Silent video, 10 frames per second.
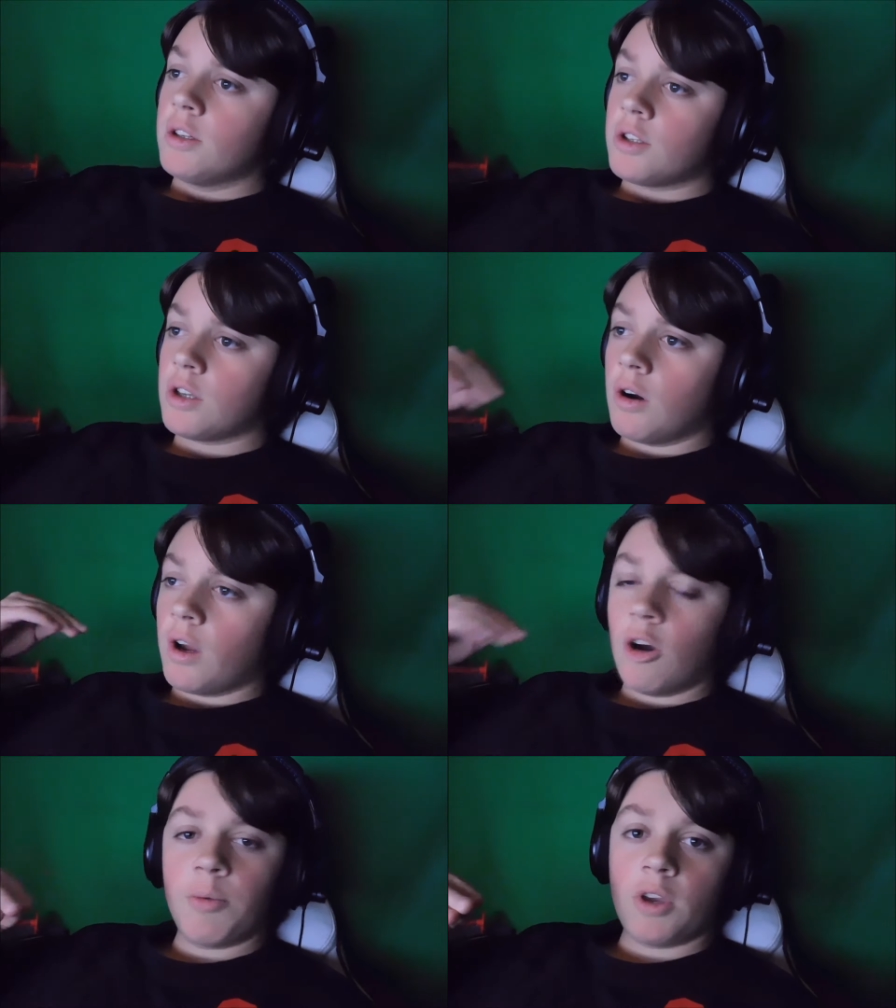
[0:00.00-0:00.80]
So I
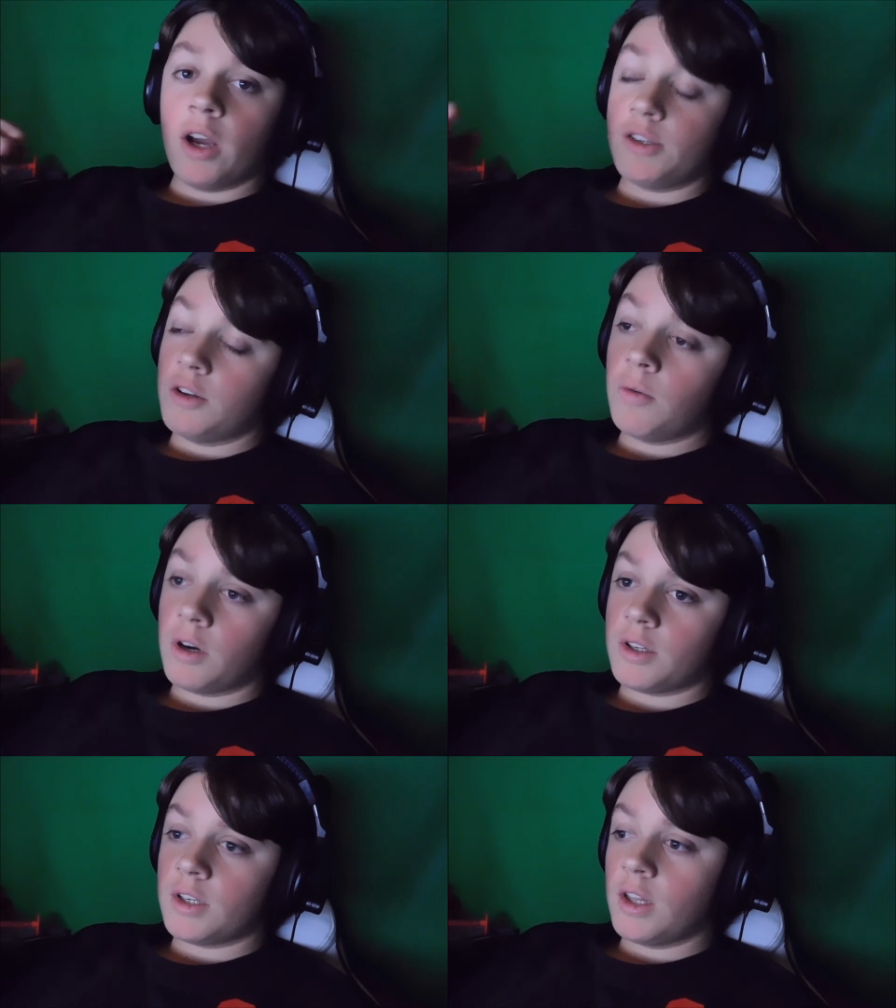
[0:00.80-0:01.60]
hope you guys do want
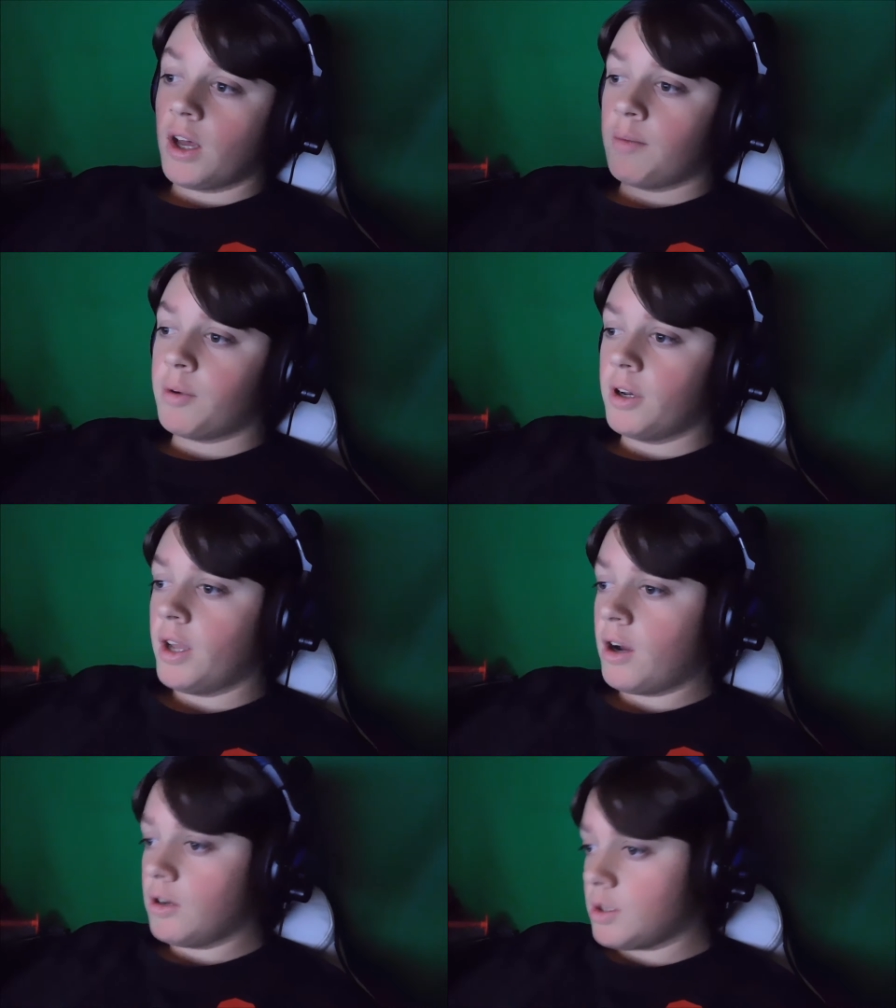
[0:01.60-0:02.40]
to see that. But
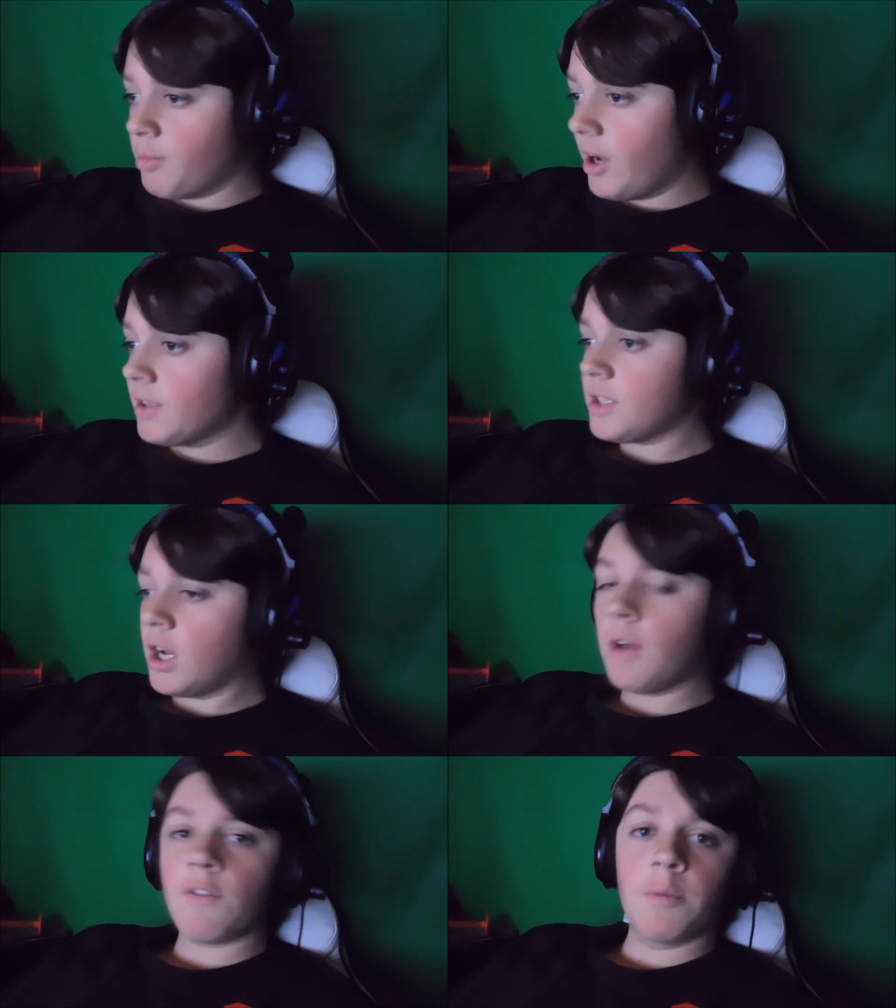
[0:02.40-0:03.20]
now it's about
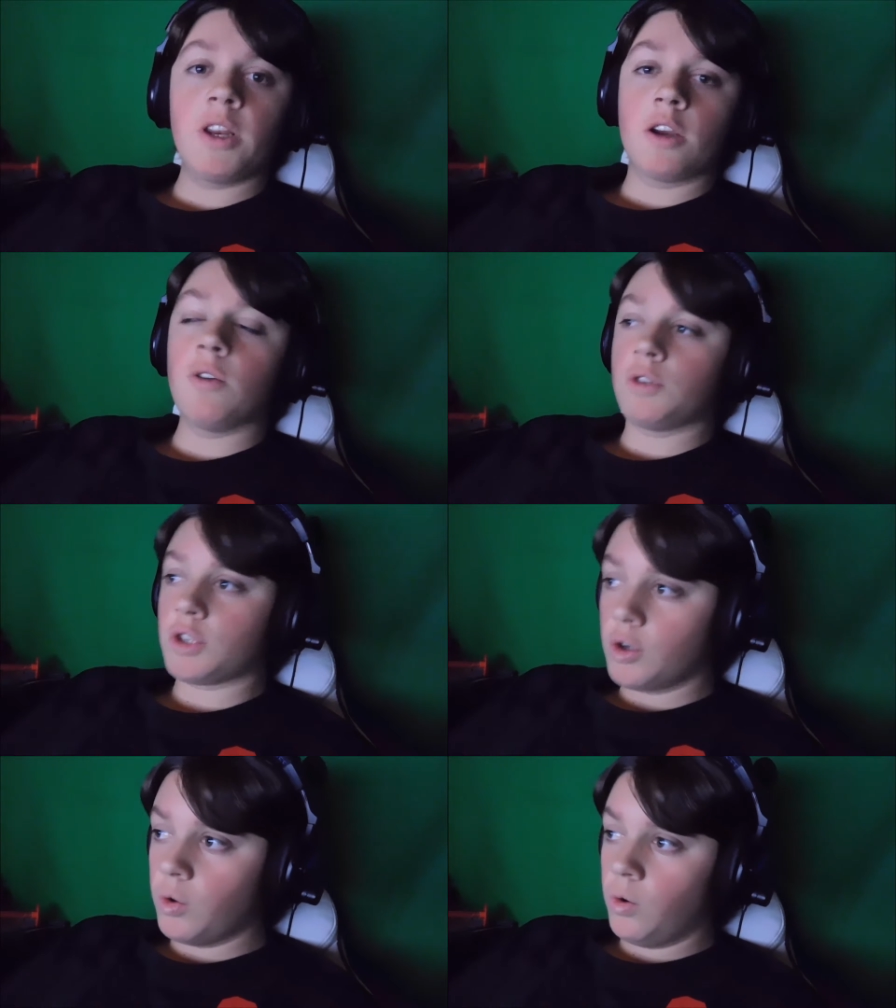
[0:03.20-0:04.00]
time for me to go to
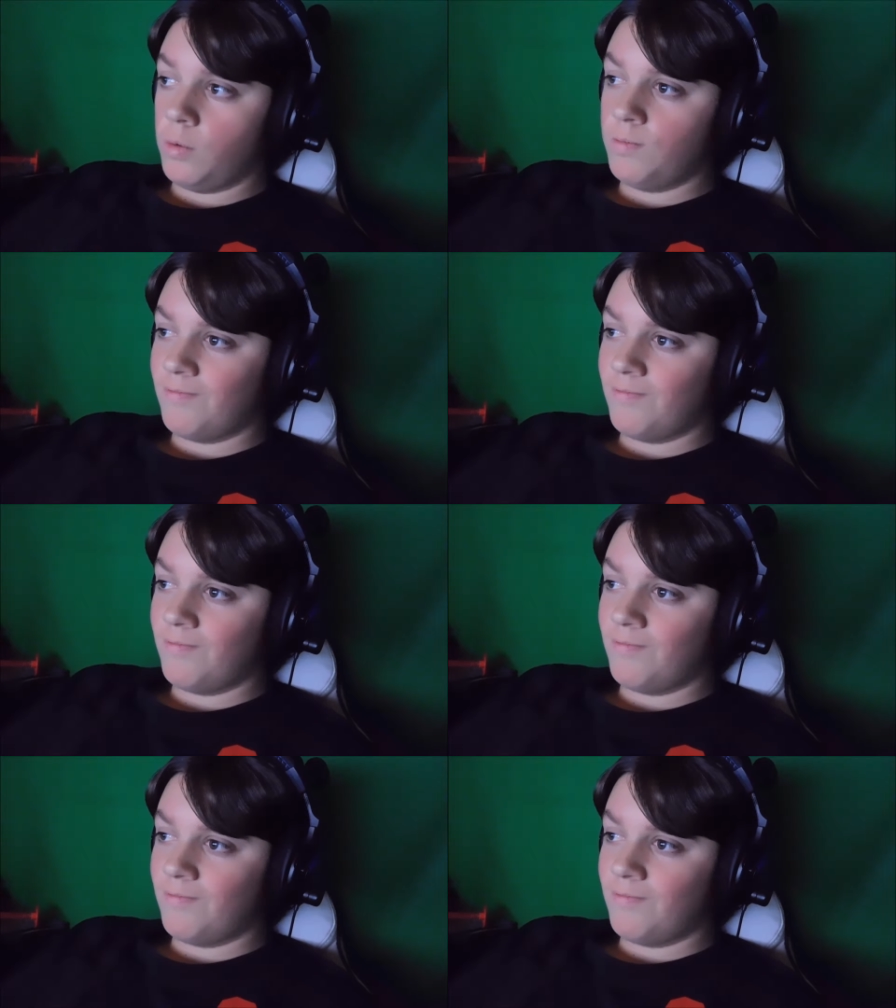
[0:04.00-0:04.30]
school,